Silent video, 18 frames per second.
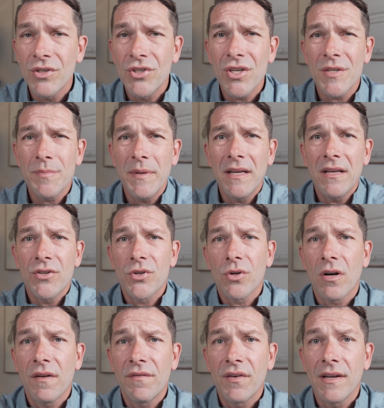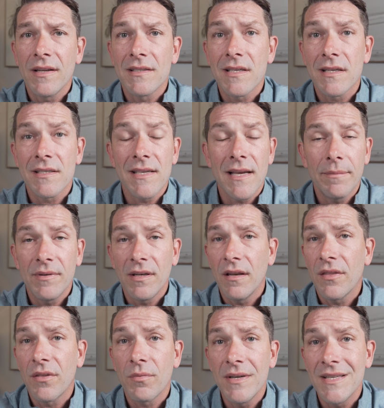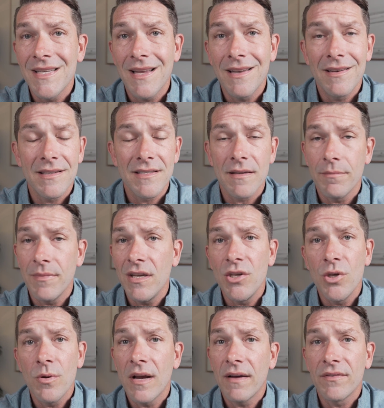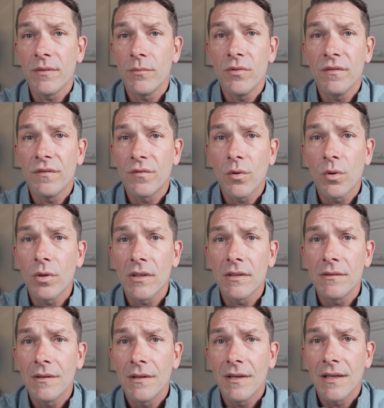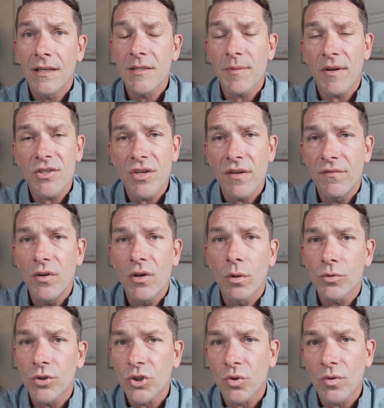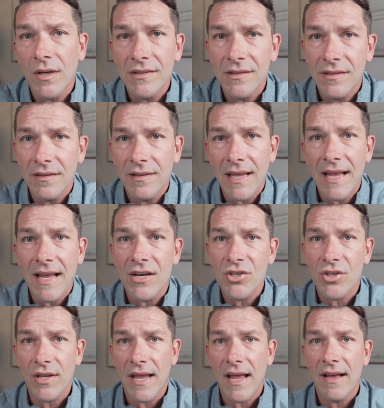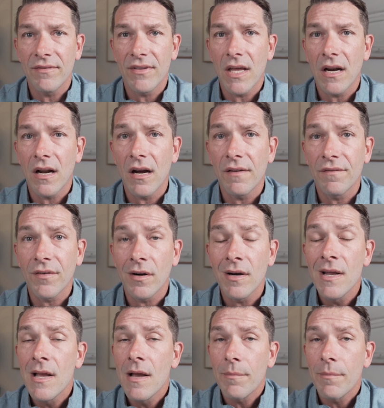Just because your offer gets accepted at 310 doesn't mean you have to move forward, especially if you don't trust that they actually have that offer.